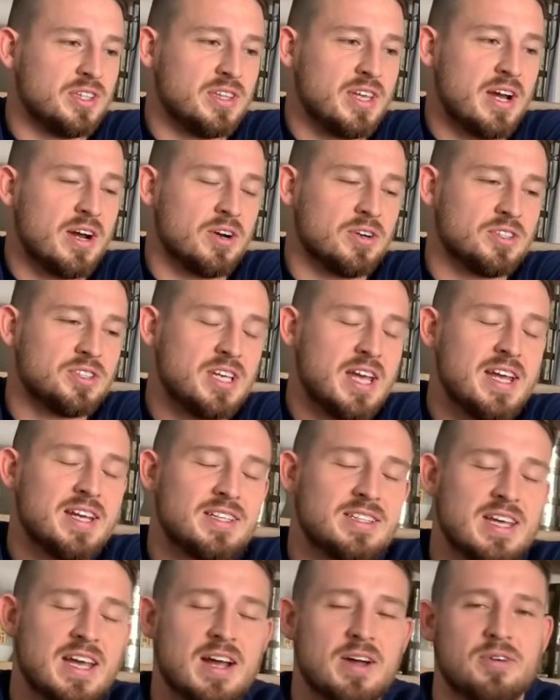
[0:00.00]
there.
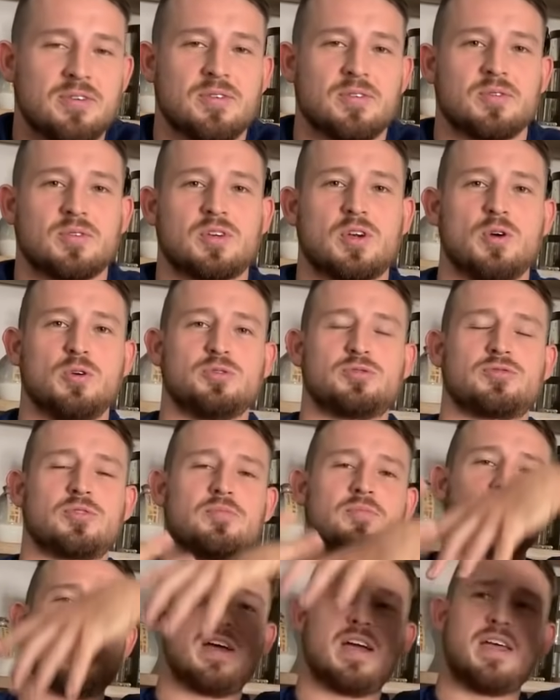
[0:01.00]
Takedown goes
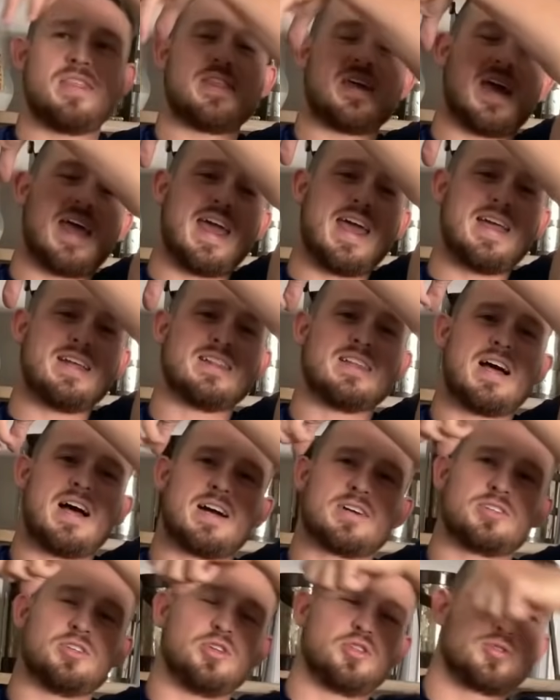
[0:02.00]
from the
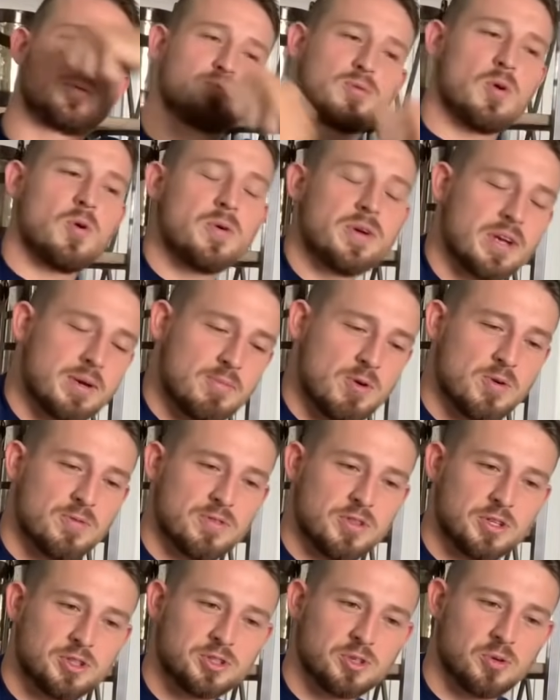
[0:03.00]
headlock to throwing him over
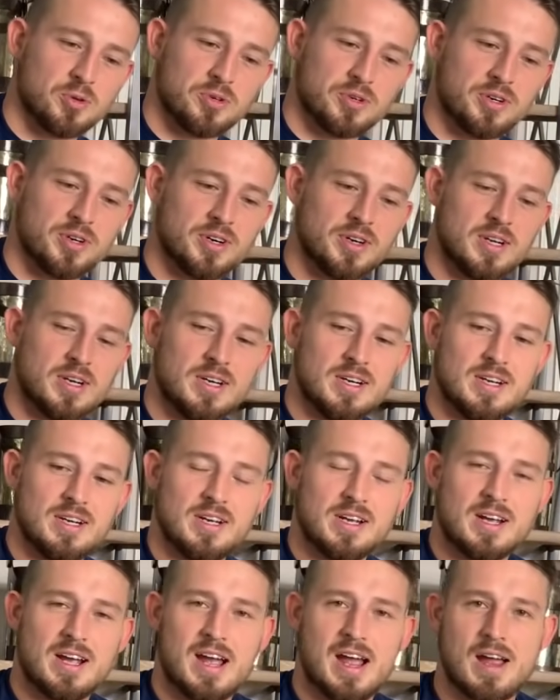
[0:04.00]
the shoulder.
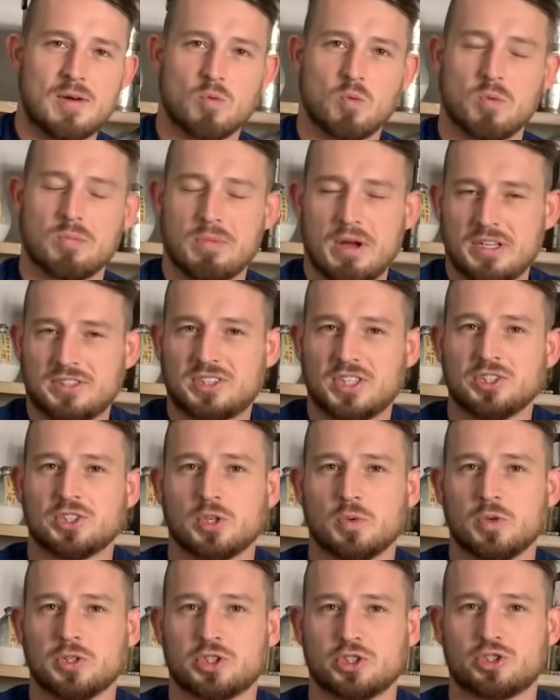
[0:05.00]

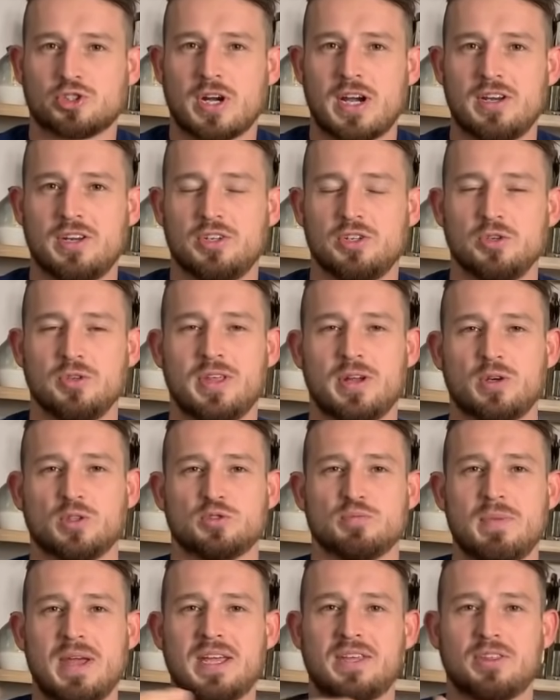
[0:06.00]
Essentially, what you're trying to do there is
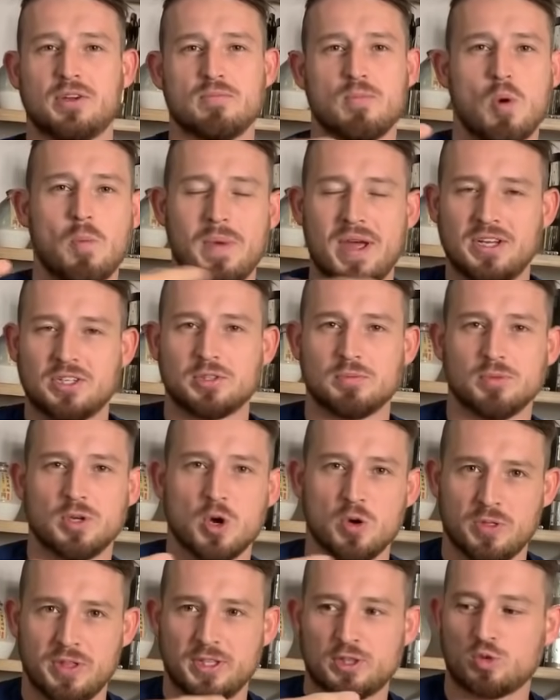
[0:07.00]
make their momentum
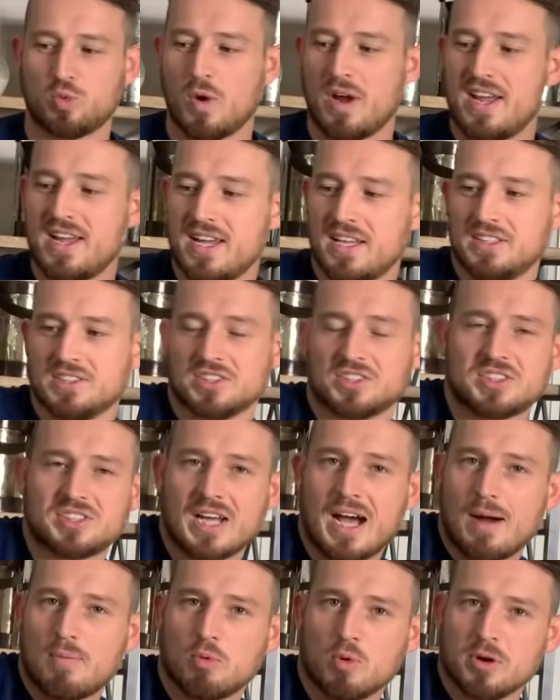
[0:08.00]
go this way and
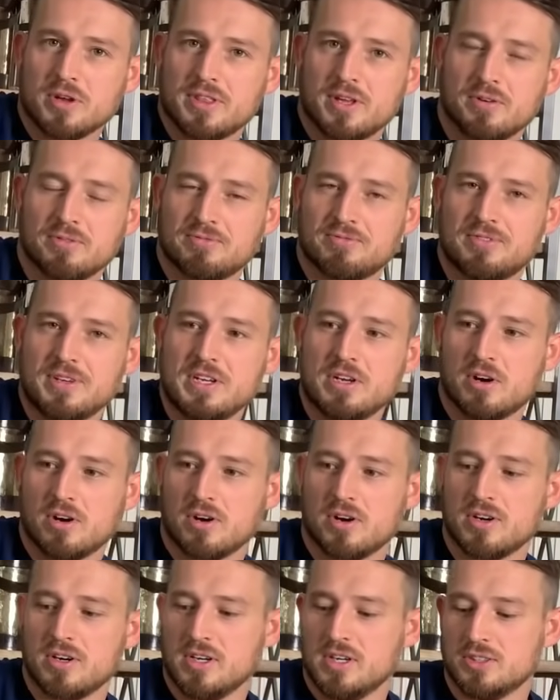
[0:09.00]
stop where their feet
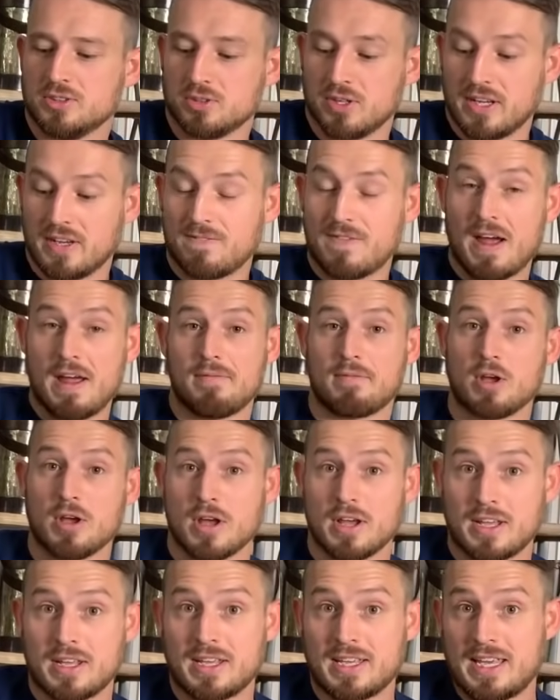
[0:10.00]
are. So, like, if I
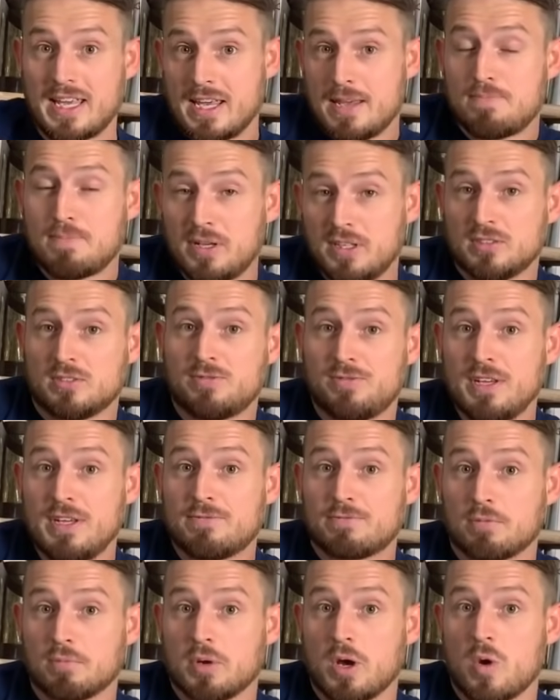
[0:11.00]
keep his feet
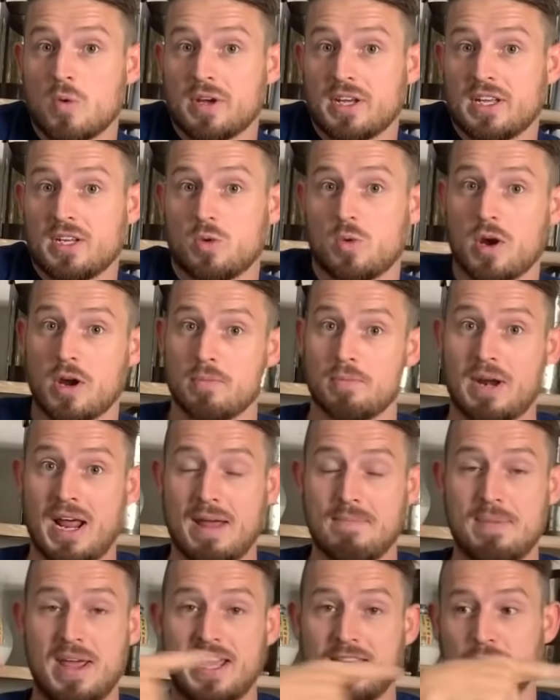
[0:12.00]
from going anywhere, but I
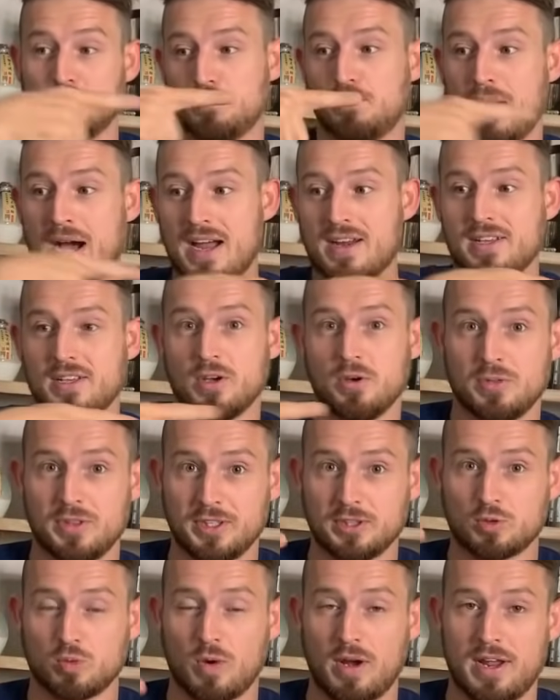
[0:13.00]
make his body go
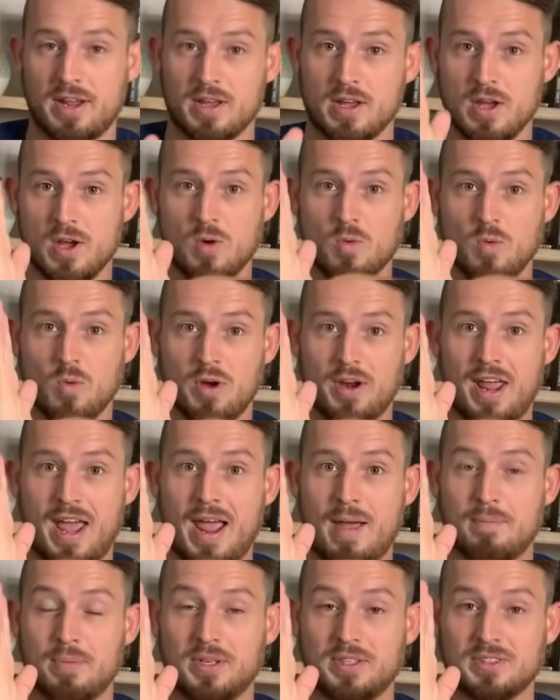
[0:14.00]
this way, what
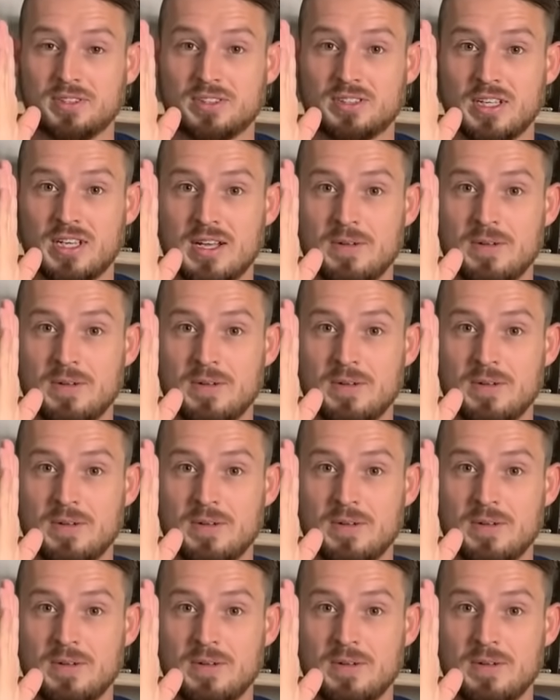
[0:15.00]
happens